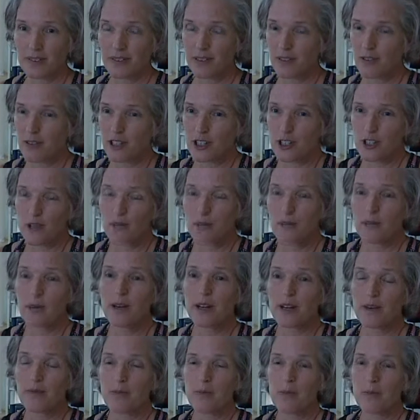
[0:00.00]
just
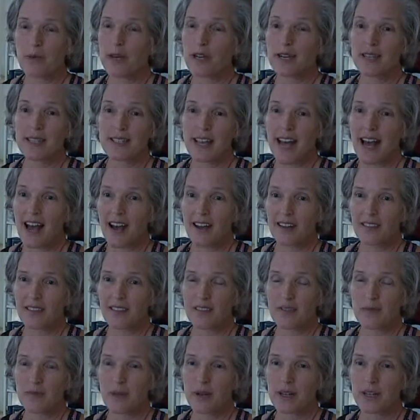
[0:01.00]
brings out
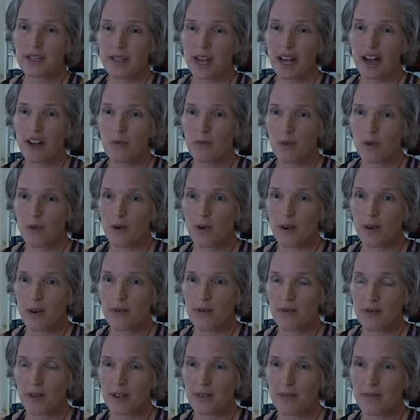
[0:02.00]
more.
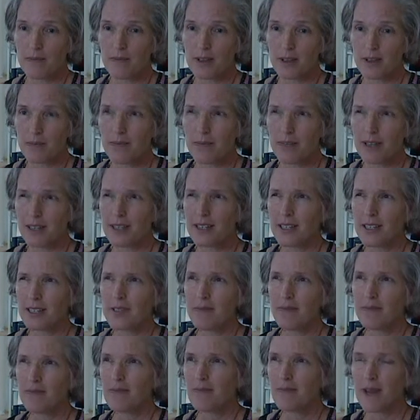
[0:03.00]
It
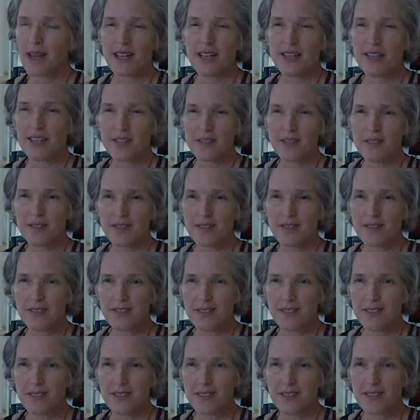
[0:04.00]
just makes you
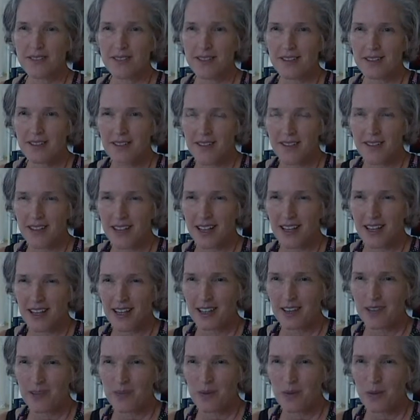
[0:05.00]

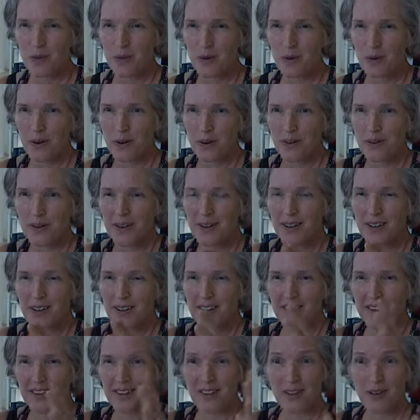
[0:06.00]
think more
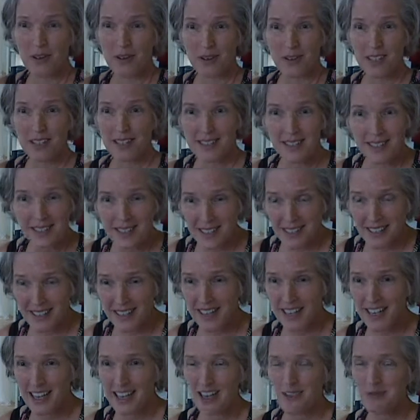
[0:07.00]

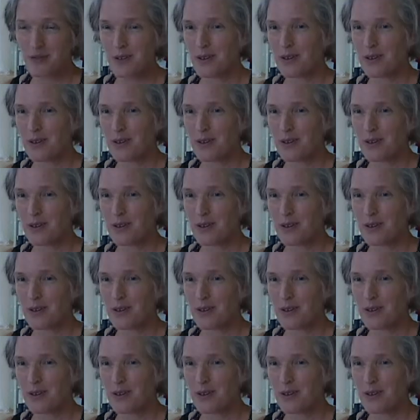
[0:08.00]
holistically,